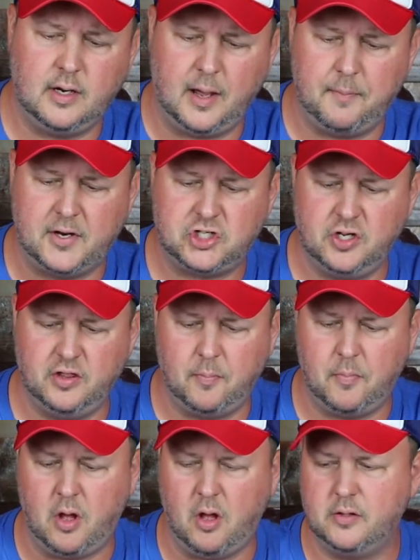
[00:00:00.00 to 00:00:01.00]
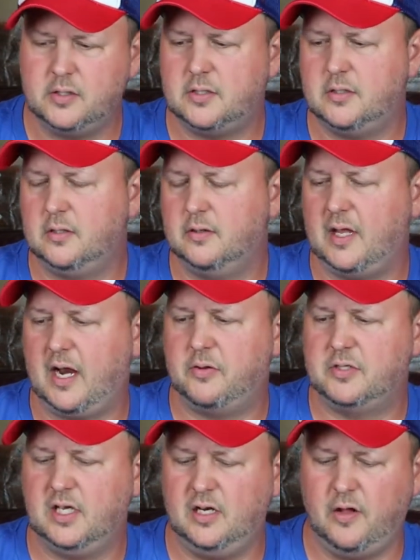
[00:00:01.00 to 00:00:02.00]
I mentioned the malt that I
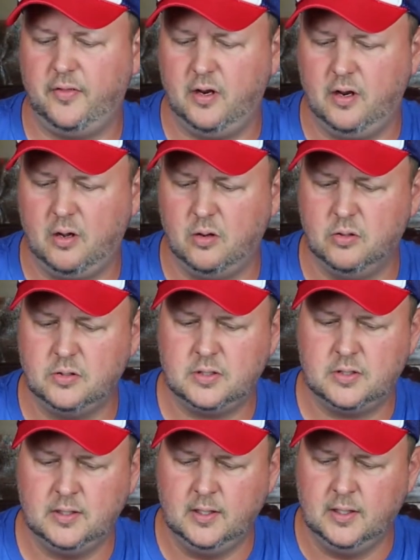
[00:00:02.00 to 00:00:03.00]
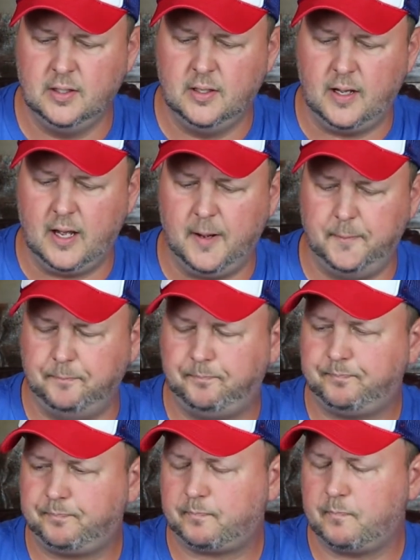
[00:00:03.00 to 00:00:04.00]
was getting on the nose. On
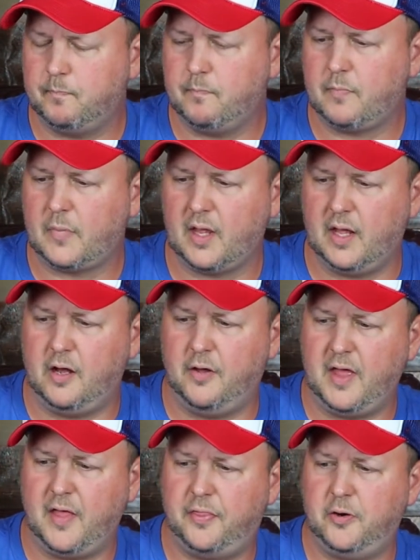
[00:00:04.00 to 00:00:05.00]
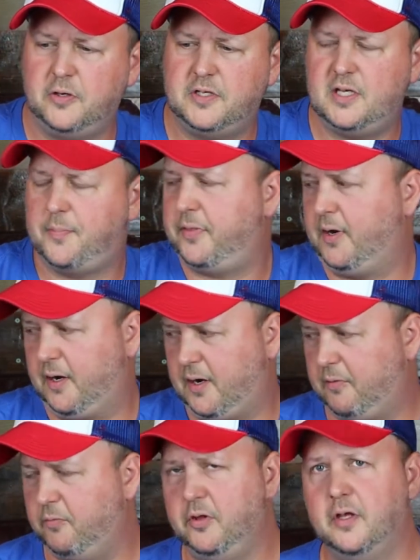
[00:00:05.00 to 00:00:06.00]
that third sip there, I
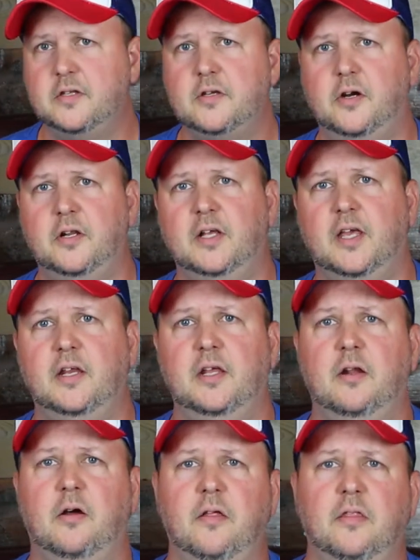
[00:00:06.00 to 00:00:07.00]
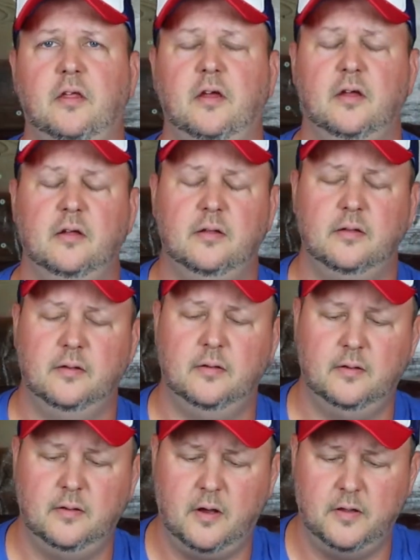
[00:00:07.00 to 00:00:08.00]
really started to get it on the
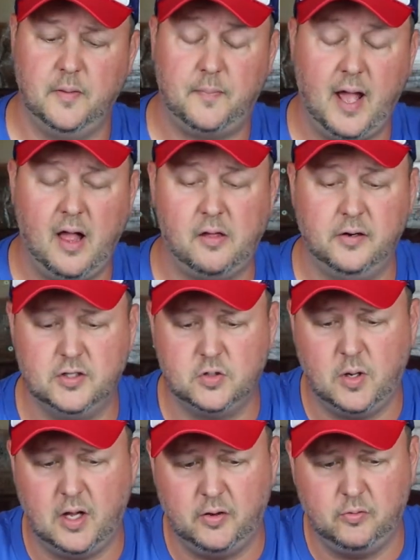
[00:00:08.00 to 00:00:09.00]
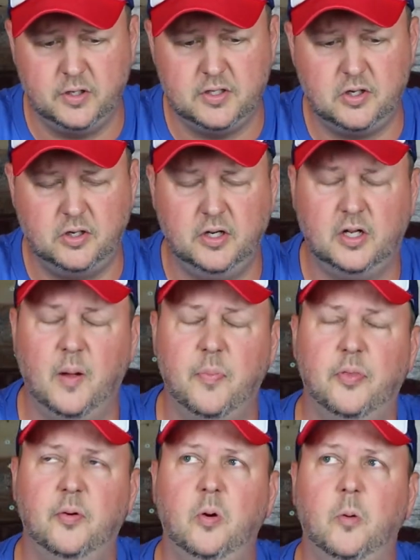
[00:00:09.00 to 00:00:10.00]
palate as well. It really started to
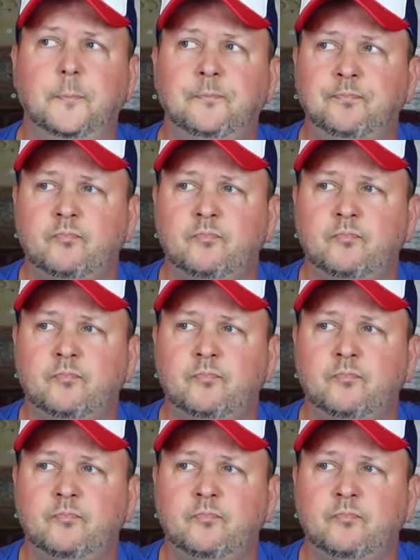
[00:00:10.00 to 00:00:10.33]
come through.